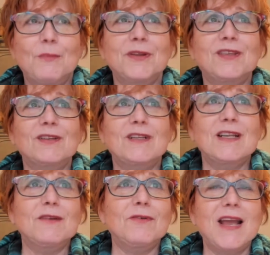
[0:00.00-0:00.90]
But the
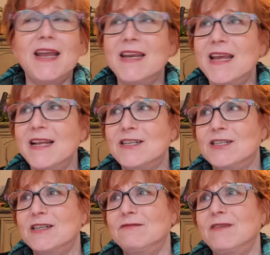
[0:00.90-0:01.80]

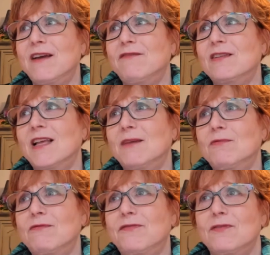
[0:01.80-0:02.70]
ADHD, we have a
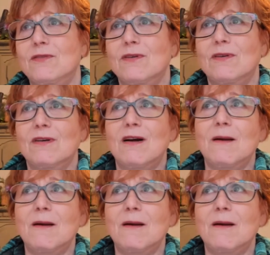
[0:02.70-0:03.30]
label for,